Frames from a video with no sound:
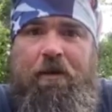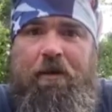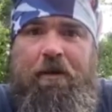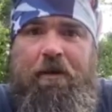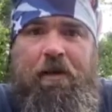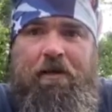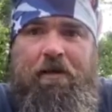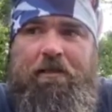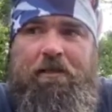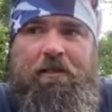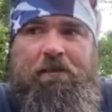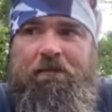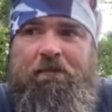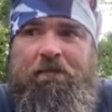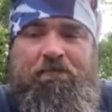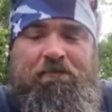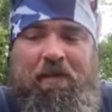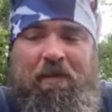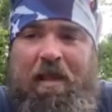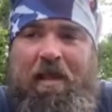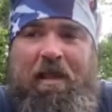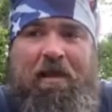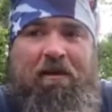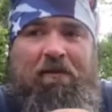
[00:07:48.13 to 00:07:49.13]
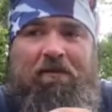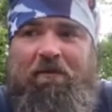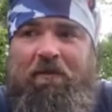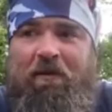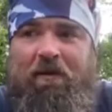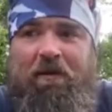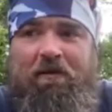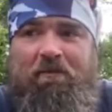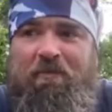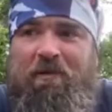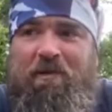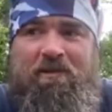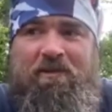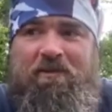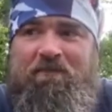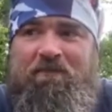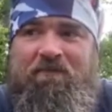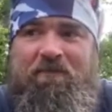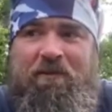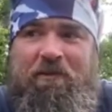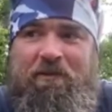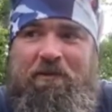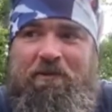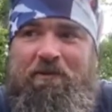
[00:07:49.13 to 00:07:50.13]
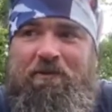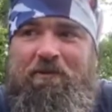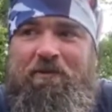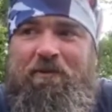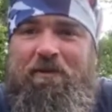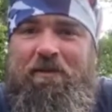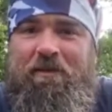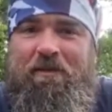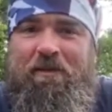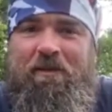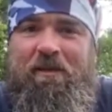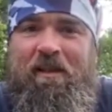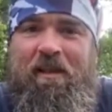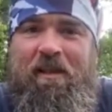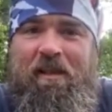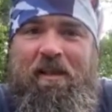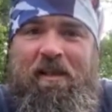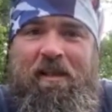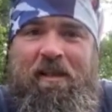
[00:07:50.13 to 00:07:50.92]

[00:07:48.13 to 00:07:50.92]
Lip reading: and I just pounded a bunch of food and